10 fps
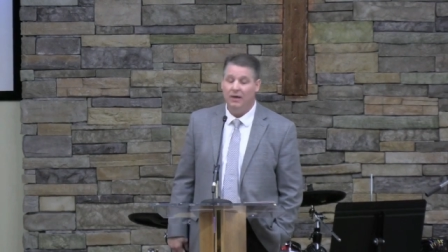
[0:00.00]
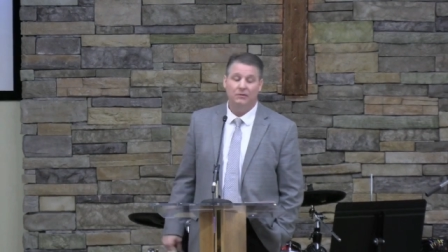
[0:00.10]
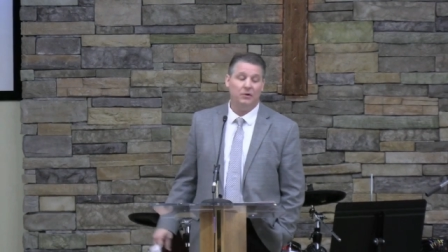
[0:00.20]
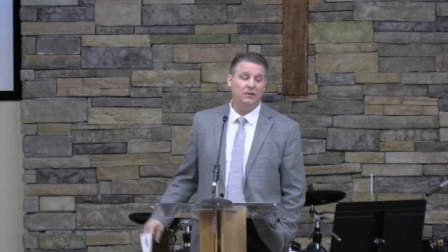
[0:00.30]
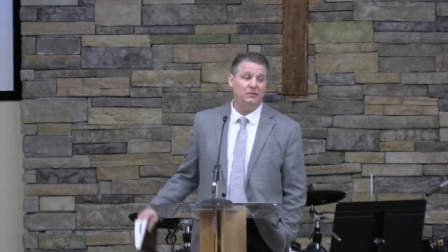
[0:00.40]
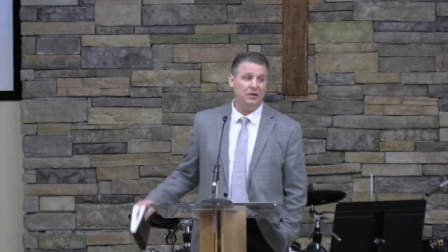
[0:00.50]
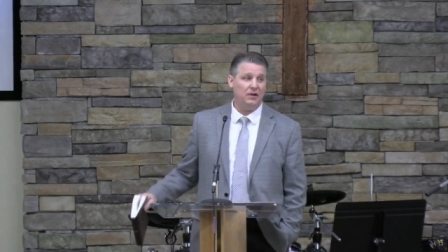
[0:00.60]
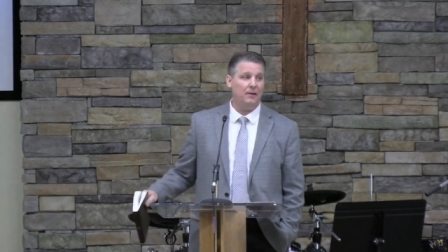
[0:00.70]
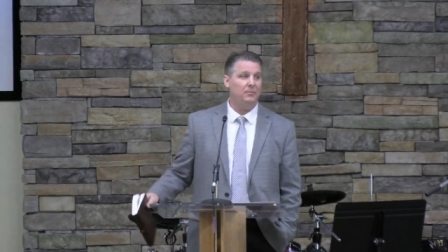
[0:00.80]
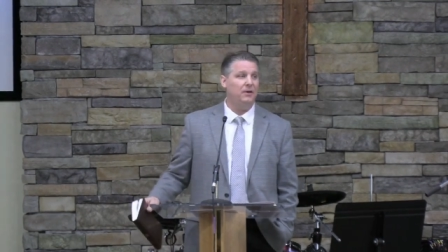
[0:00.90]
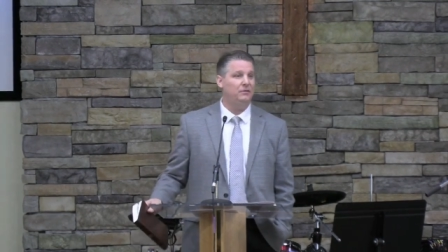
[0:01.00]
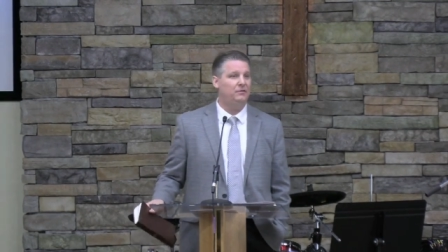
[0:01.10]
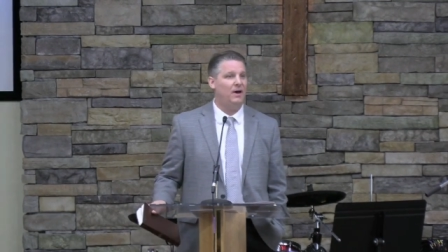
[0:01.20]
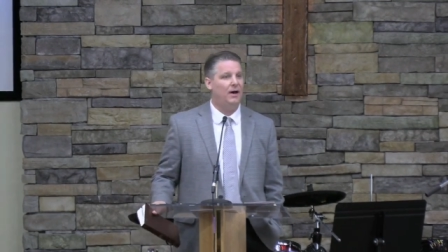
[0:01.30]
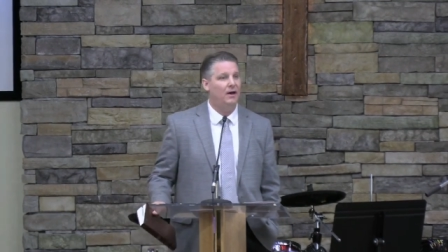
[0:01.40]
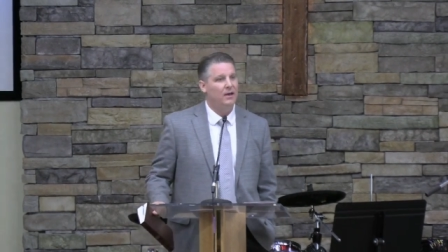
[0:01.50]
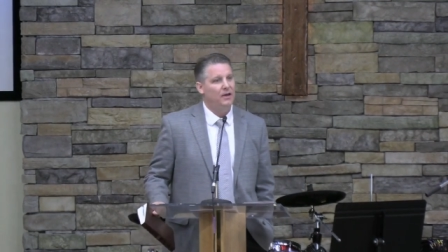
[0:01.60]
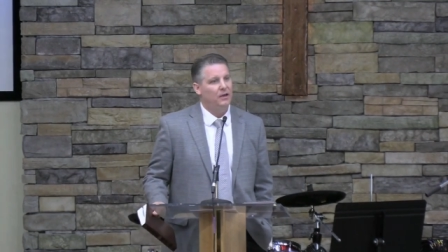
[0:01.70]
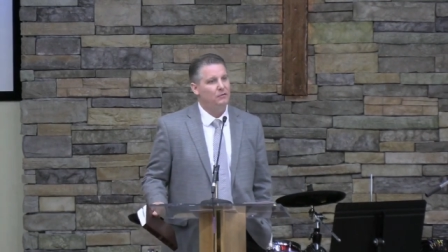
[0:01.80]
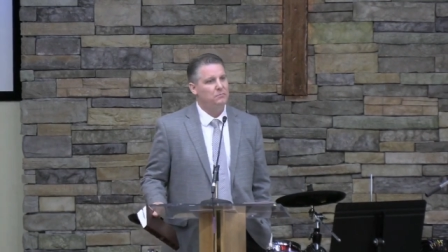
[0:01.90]
And so he took up his, uh,
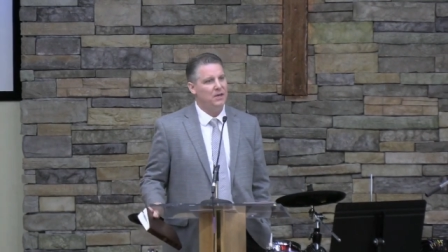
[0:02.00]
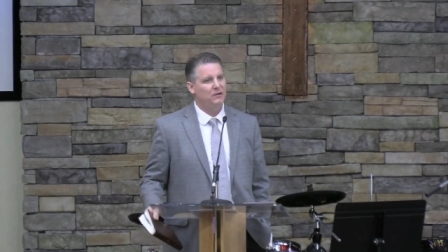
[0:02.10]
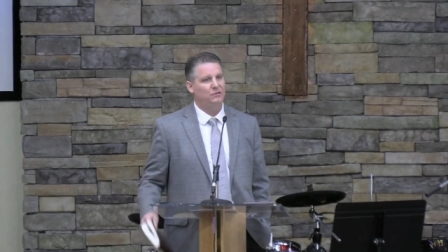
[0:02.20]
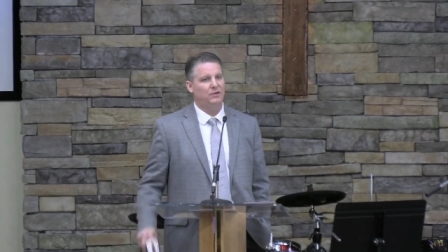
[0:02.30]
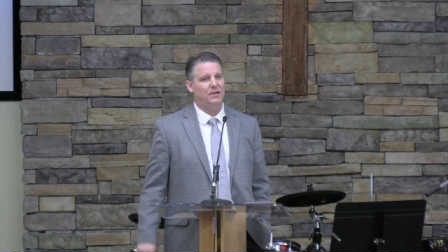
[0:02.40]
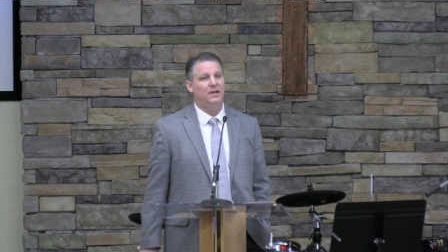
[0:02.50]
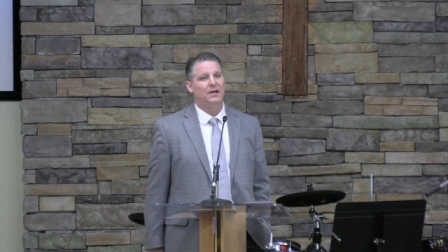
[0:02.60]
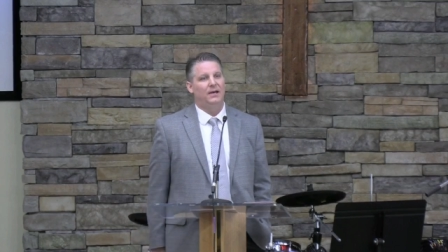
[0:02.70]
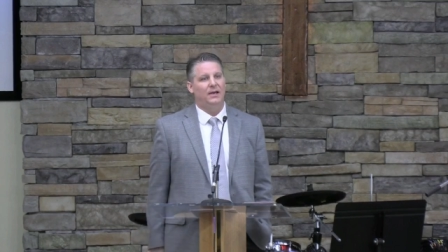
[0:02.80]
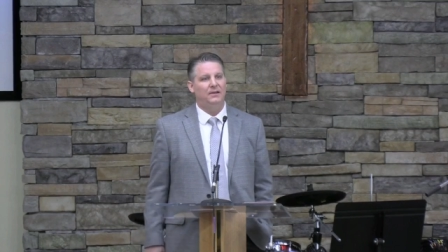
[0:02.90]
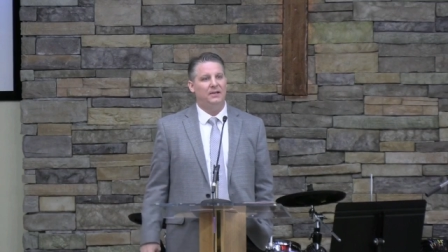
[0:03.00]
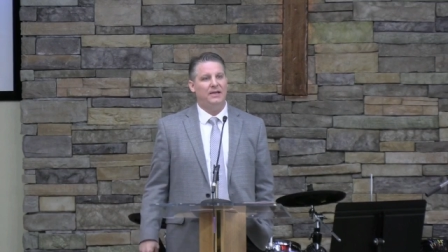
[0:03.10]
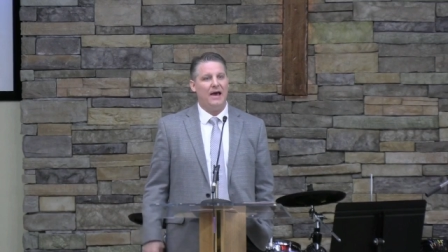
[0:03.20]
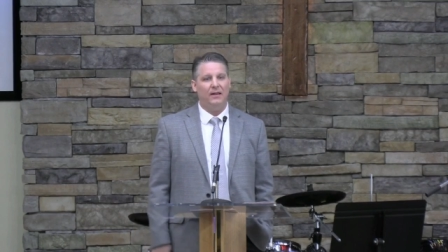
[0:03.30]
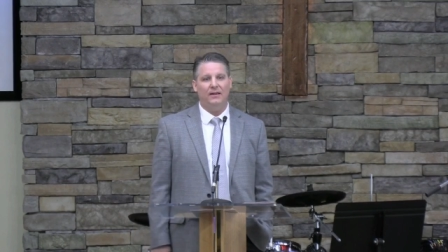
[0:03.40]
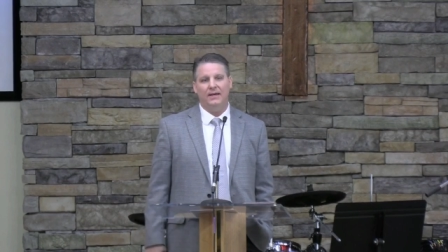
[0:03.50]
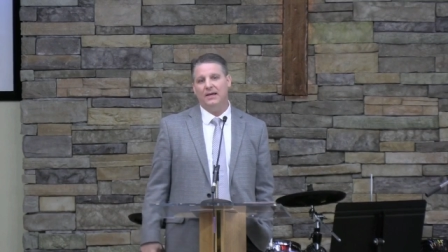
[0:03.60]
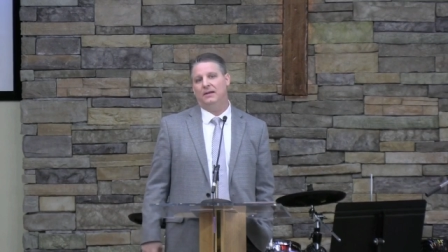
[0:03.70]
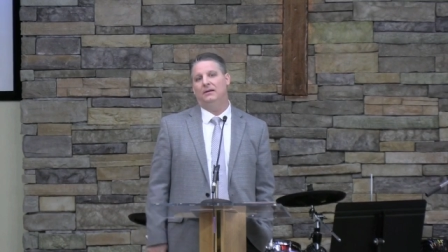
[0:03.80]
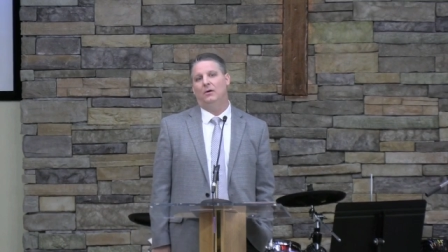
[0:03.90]
his ministry in the
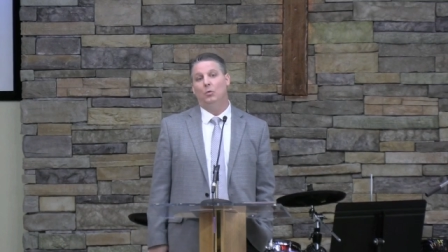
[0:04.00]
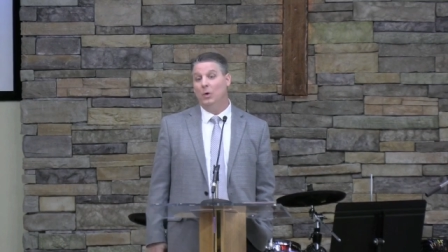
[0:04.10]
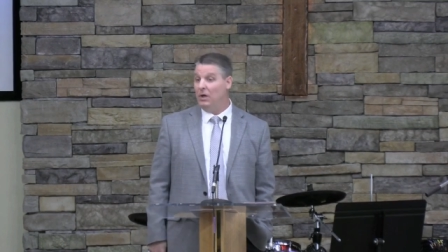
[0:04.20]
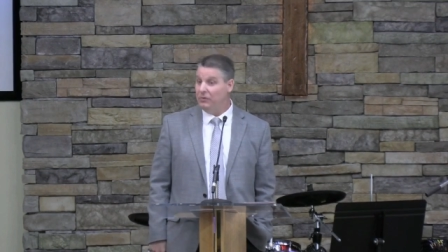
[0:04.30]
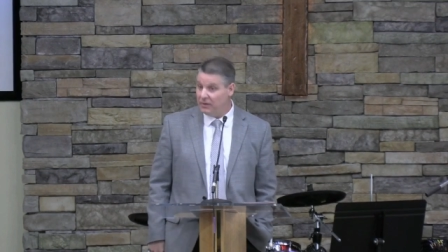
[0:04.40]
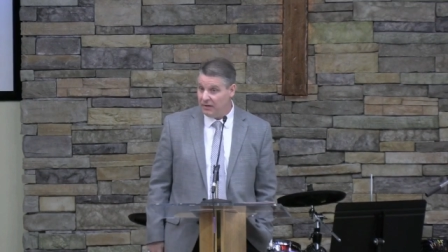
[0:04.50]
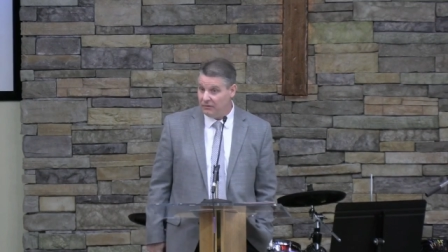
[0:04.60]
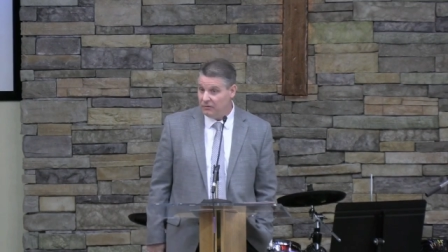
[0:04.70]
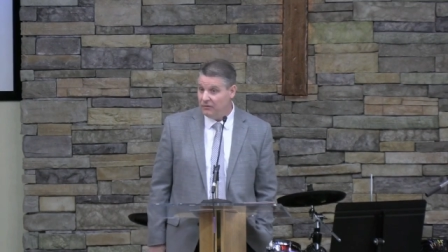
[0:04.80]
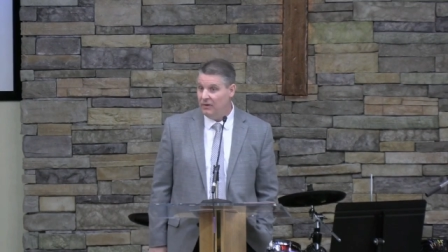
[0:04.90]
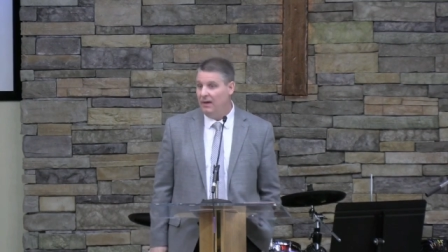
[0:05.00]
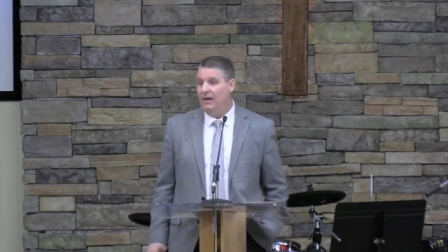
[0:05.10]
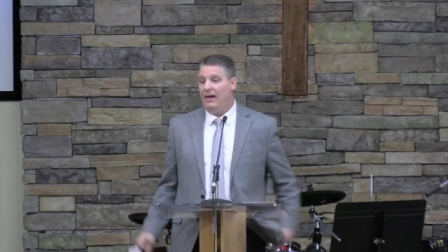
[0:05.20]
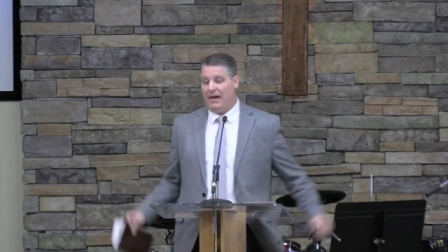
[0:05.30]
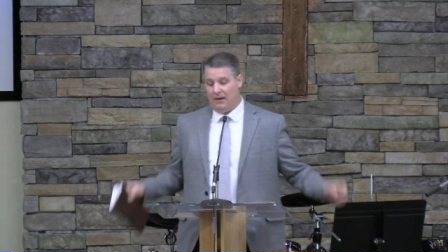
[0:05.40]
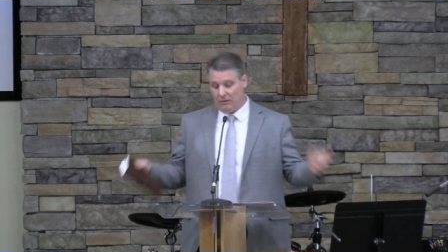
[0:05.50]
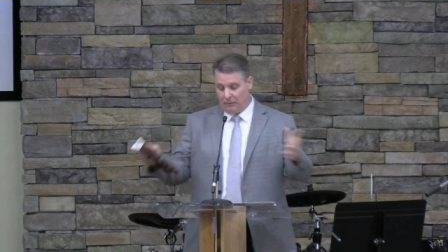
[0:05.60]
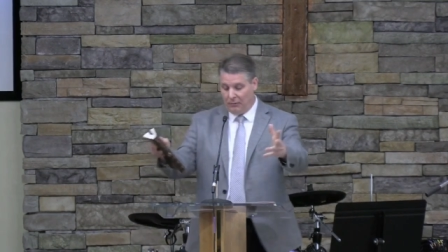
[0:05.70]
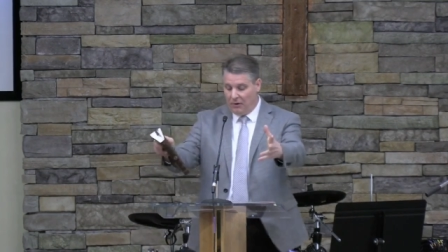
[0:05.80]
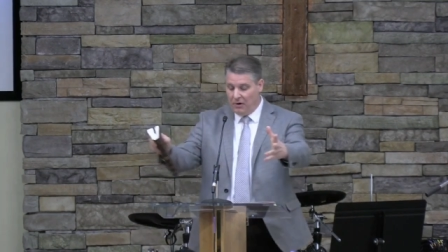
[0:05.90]
Galilean wilderness and
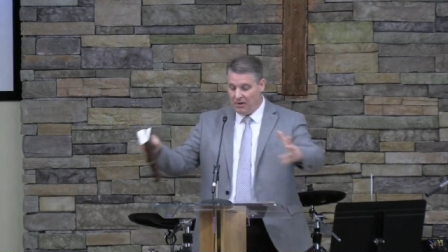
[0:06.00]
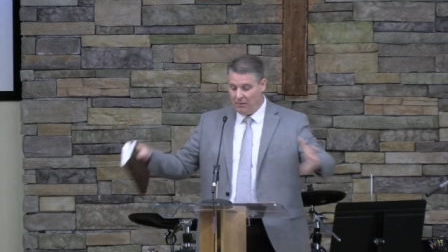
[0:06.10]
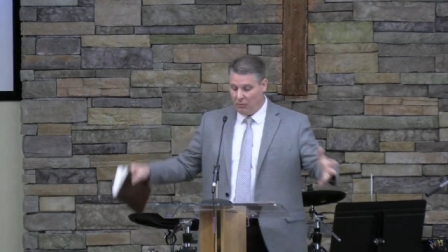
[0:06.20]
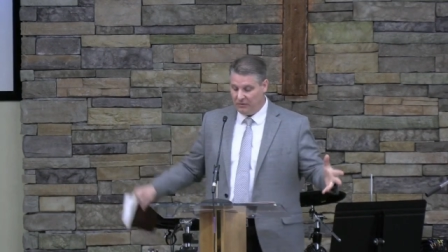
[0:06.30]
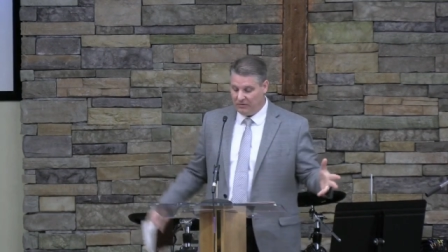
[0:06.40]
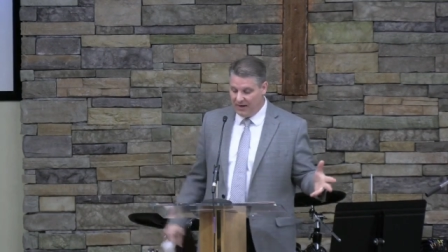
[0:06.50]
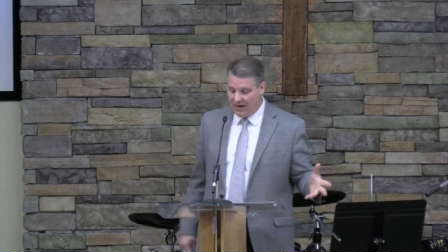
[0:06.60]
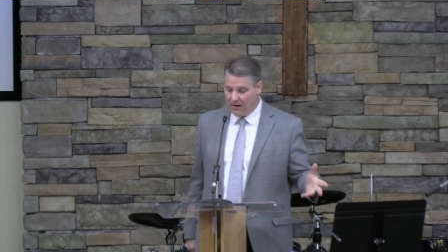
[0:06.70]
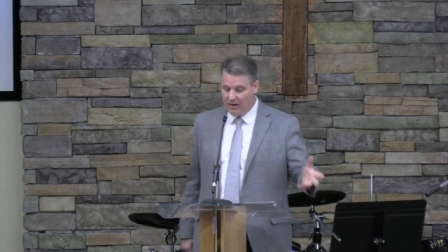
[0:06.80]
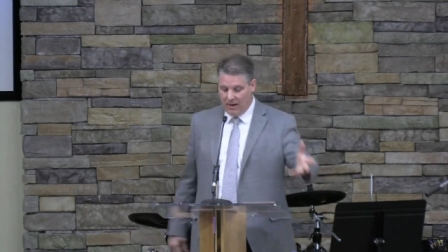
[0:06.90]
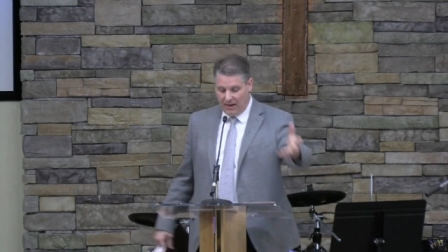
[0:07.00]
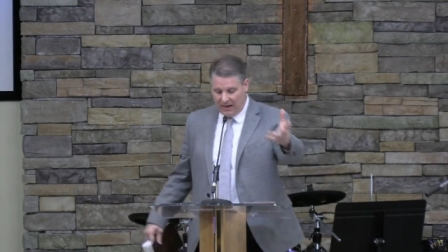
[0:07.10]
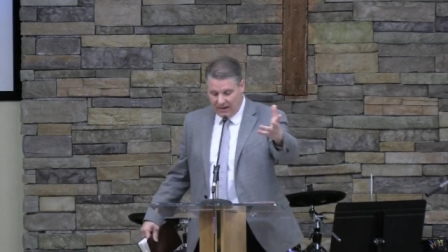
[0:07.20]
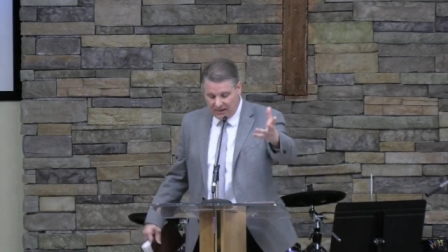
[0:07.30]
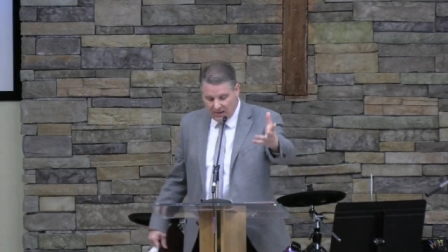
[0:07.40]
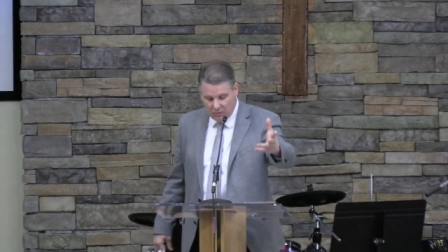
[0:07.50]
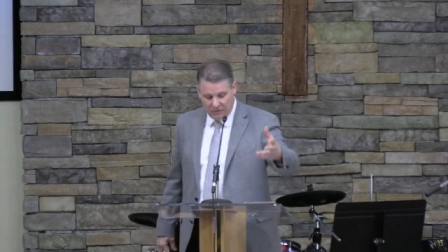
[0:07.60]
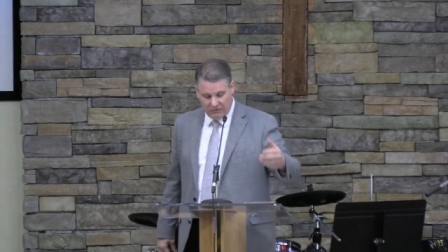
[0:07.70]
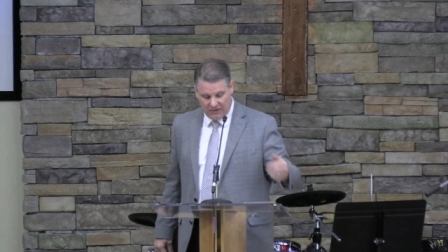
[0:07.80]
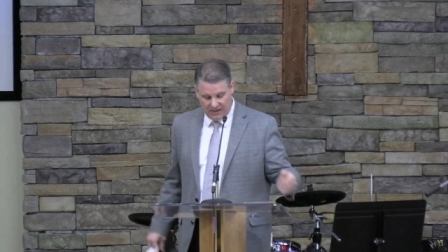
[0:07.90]
Capernaum was there, and he
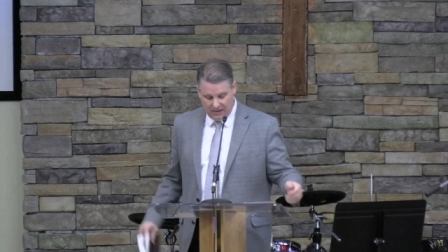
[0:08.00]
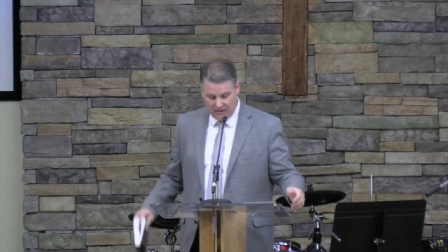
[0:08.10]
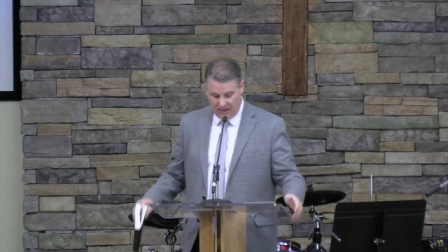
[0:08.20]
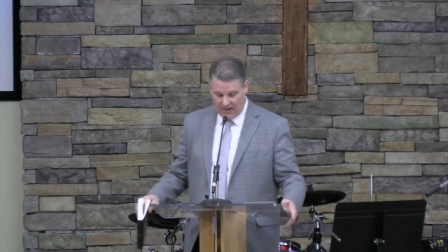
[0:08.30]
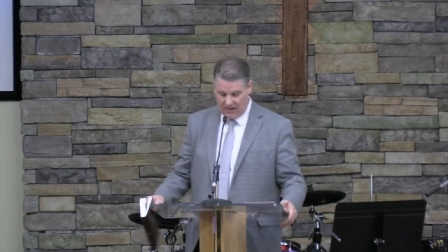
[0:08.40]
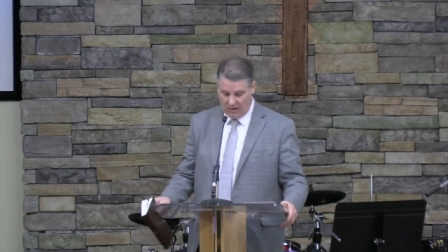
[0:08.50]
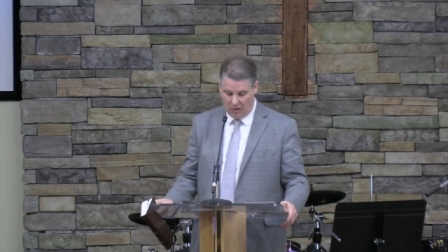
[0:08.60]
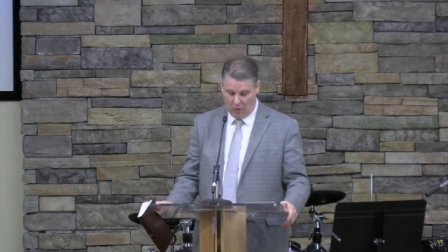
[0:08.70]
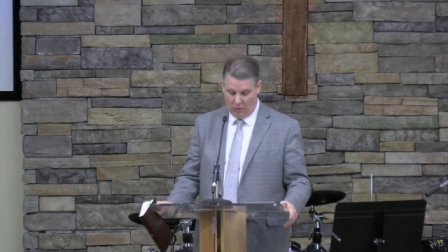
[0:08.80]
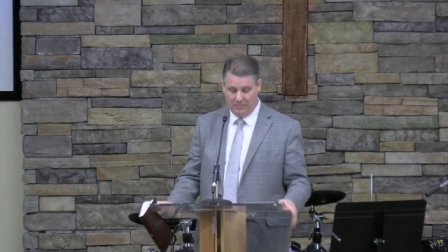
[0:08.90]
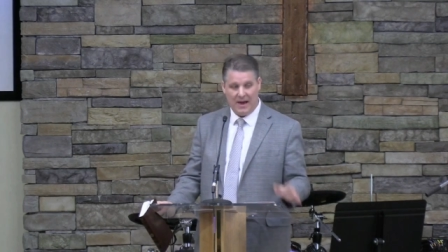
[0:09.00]
was in a home.